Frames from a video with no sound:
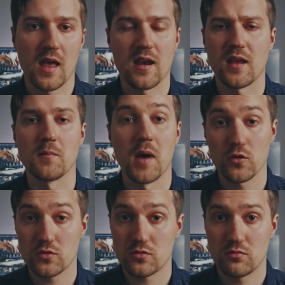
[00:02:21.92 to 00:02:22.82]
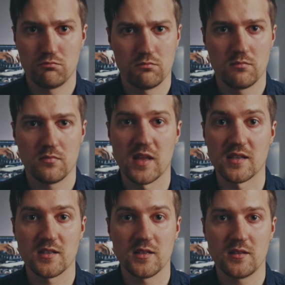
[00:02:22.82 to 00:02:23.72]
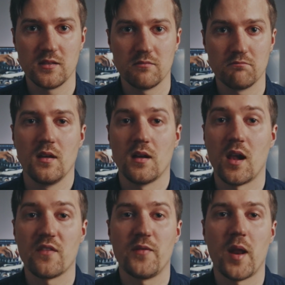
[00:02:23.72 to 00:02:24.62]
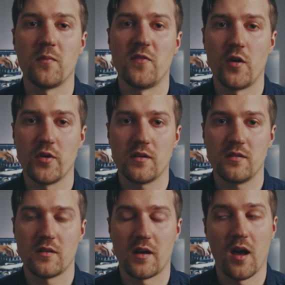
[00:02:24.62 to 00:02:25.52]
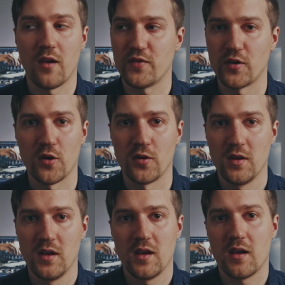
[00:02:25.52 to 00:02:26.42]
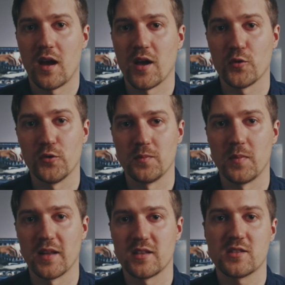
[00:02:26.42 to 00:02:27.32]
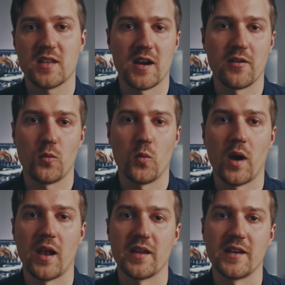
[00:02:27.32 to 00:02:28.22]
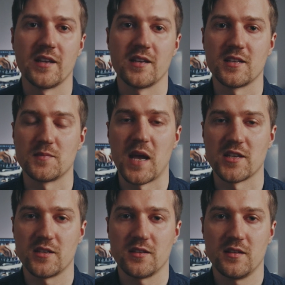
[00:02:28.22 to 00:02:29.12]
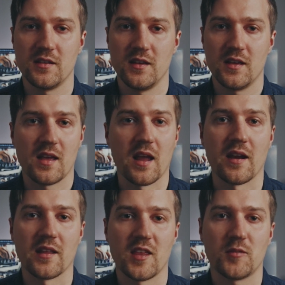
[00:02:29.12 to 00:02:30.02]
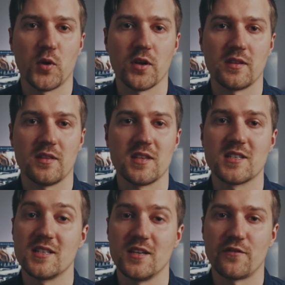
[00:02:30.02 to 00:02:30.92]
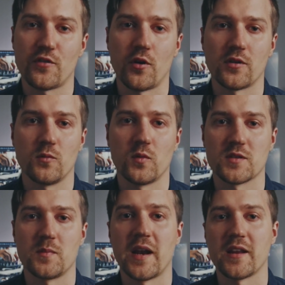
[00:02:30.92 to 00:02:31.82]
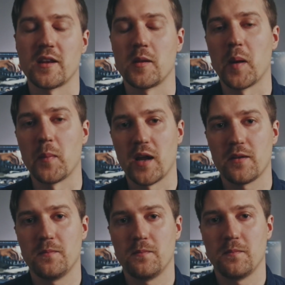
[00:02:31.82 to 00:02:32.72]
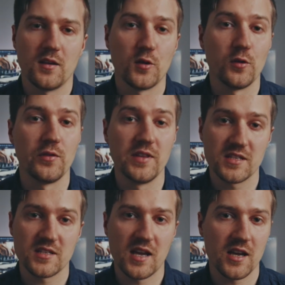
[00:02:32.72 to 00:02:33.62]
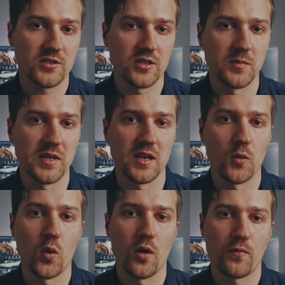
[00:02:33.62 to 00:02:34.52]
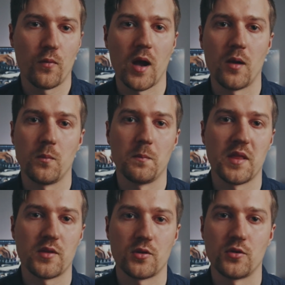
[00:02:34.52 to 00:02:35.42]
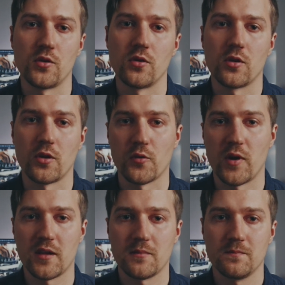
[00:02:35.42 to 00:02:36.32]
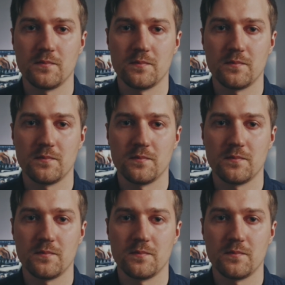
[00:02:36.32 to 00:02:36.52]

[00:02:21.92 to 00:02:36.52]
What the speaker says: and a mouse. That's it. Half dumbfounded and half in awe, I couldn't but stare while he did his magic. And at that point this seed of thought was planted in my mind. Could this actually be a worthwhile method to do color grading?